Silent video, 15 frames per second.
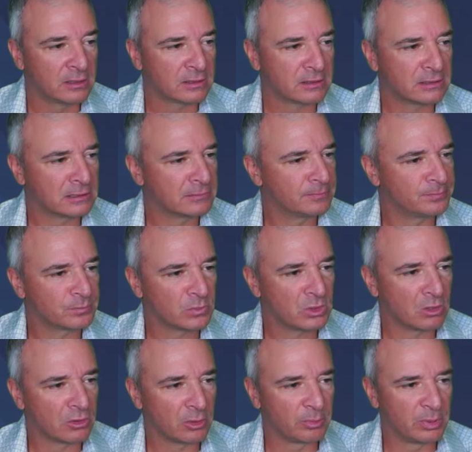Um, you
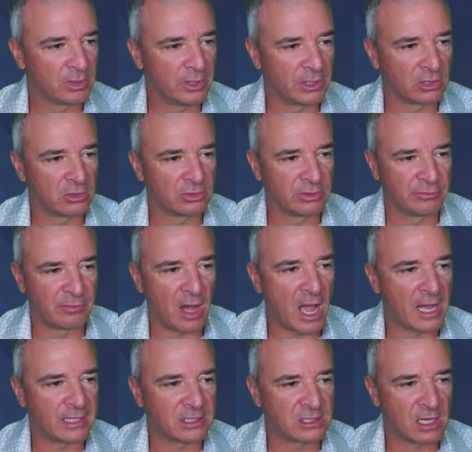know, the political
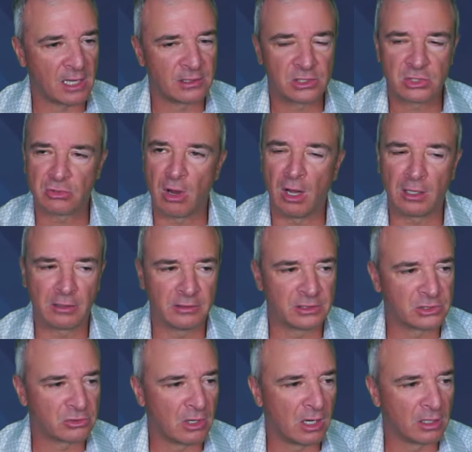divide has gotten stronger and
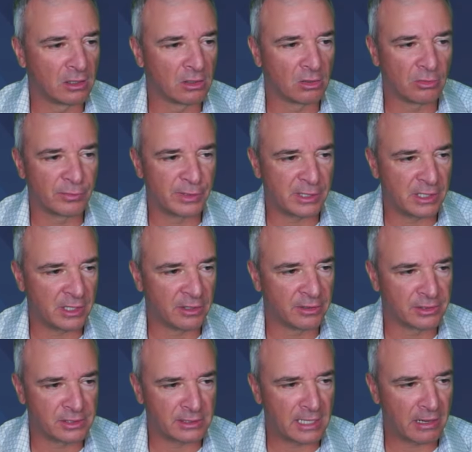stronger over the
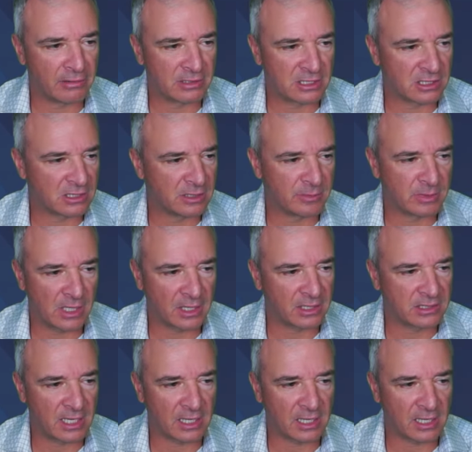years, and now it just seems like it's at an